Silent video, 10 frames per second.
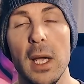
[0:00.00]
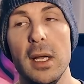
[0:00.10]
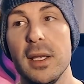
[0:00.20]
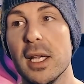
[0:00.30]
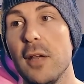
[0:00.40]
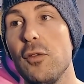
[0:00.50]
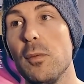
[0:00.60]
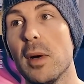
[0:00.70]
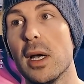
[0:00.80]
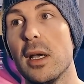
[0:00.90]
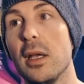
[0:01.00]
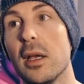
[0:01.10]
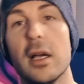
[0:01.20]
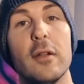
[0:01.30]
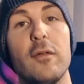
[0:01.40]
to give you my
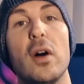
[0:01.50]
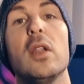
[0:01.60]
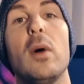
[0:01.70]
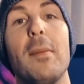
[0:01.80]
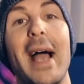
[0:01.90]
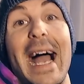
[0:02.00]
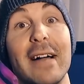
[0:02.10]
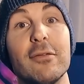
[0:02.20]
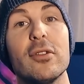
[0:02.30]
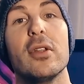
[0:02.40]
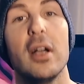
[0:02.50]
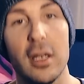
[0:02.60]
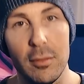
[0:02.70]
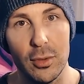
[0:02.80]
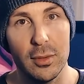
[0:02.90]
kind of follow-up after the
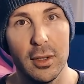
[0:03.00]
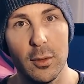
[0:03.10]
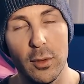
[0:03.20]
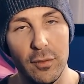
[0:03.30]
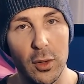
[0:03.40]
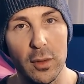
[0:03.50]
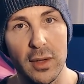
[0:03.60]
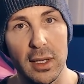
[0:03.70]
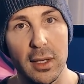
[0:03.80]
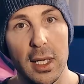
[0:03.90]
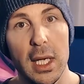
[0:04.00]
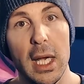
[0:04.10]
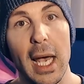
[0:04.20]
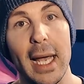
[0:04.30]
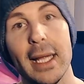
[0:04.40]
honeymoon review of it
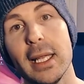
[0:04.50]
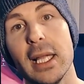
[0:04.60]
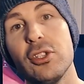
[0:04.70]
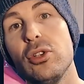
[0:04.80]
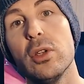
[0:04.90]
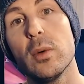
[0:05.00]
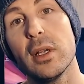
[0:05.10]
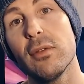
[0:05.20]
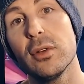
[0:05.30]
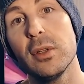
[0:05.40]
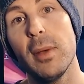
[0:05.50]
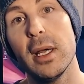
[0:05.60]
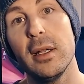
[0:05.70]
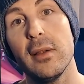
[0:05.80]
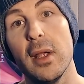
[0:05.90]
and let you know what I've learned about
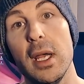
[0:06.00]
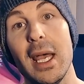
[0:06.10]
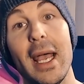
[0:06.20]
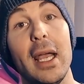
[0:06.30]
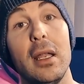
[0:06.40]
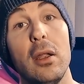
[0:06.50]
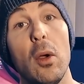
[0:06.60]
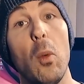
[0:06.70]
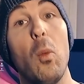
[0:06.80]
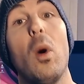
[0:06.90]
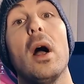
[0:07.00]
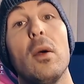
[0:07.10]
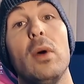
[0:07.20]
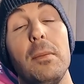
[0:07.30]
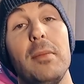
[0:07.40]
it and
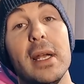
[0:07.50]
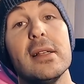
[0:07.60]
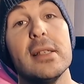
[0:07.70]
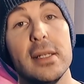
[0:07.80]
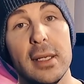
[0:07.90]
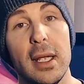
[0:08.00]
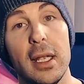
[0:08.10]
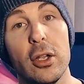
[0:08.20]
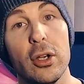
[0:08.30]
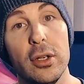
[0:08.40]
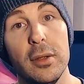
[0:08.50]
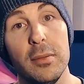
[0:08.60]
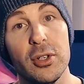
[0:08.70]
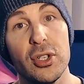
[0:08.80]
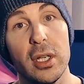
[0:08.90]
what makes it a good
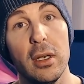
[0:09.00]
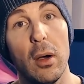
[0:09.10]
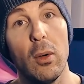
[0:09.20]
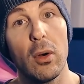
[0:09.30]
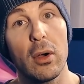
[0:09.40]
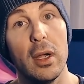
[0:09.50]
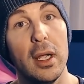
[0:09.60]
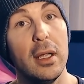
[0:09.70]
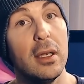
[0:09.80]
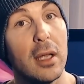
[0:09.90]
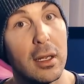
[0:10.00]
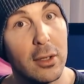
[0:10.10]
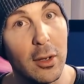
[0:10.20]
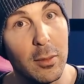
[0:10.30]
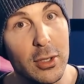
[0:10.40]
machine or a not
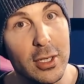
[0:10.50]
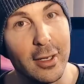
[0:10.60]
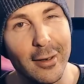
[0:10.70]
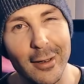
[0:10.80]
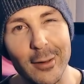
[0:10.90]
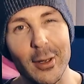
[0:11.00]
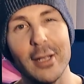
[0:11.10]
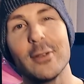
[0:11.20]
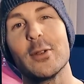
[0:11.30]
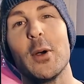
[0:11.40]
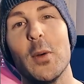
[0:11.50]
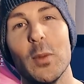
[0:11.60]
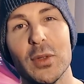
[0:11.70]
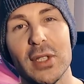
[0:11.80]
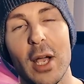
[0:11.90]
good machine. All right, so
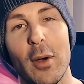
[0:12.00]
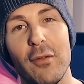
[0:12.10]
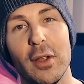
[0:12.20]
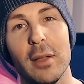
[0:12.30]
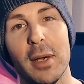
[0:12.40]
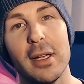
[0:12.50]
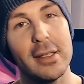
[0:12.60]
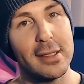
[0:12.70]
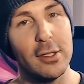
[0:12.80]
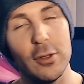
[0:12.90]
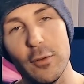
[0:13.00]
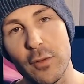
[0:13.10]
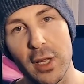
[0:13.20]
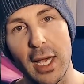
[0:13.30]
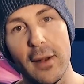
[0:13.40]
we'll see how I feel about it. Stay tuned for
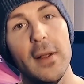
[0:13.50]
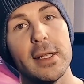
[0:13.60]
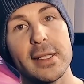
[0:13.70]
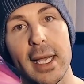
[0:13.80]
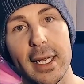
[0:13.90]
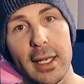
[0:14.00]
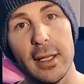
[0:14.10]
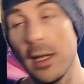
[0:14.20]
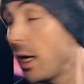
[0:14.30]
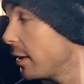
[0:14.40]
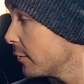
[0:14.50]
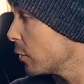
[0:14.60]
that. Secondly, I also